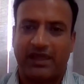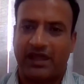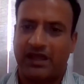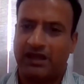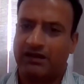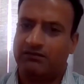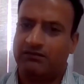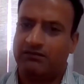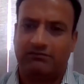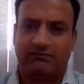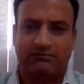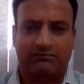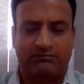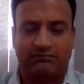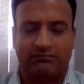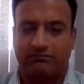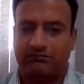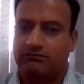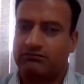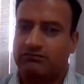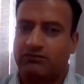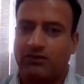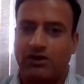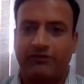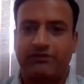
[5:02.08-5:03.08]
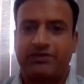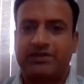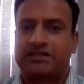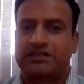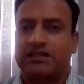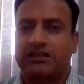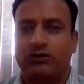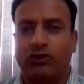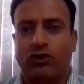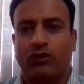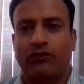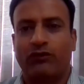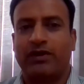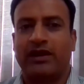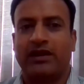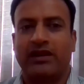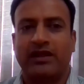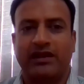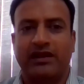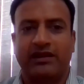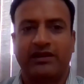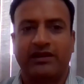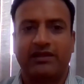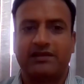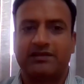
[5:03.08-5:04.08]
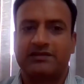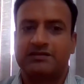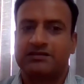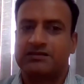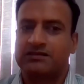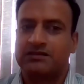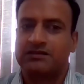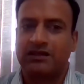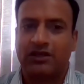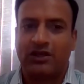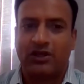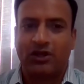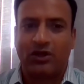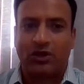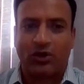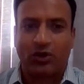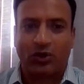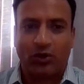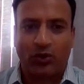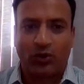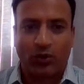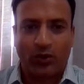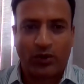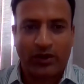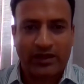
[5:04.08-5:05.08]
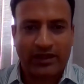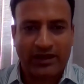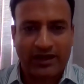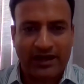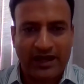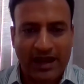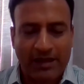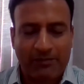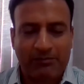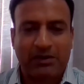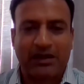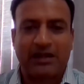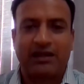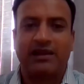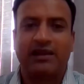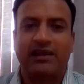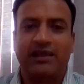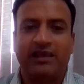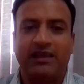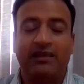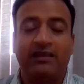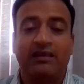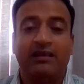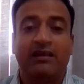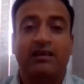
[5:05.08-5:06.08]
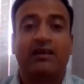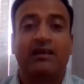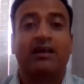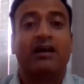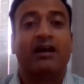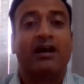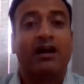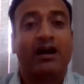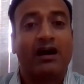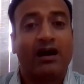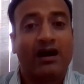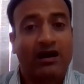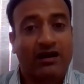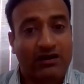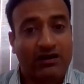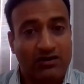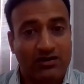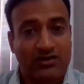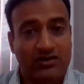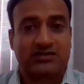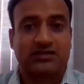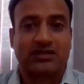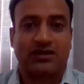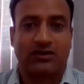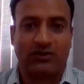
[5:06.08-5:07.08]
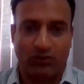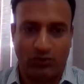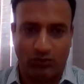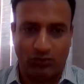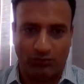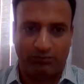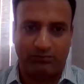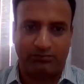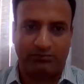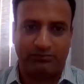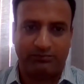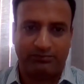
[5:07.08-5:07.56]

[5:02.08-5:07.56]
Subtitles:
And obviously, no wonder it is growing rapidly across the globe.